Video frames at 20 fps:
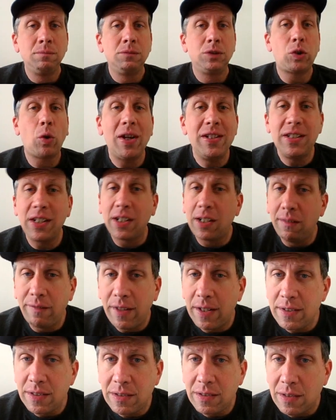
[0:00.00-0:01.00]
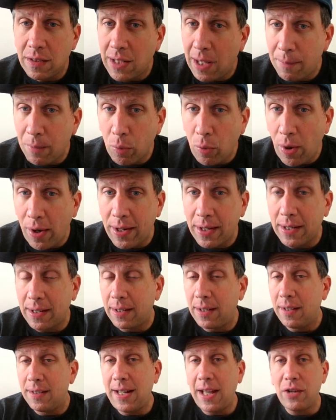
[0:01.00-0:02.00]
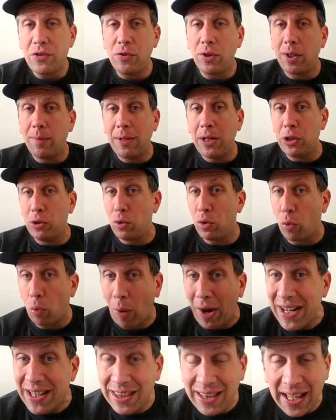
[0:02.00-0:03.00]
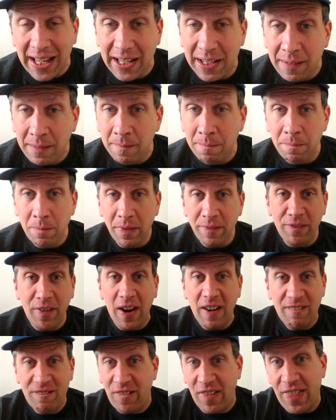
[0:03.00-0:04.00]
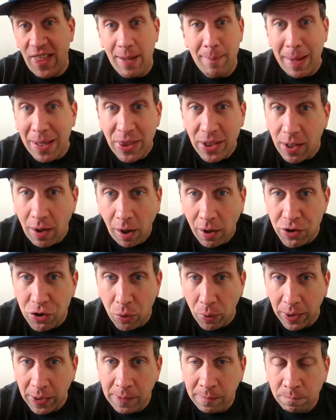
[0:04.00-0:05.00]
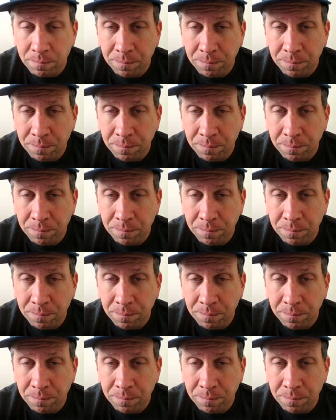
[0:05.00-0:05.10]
Trying to convince the Democratic National Committee to do the right thing for them and the country.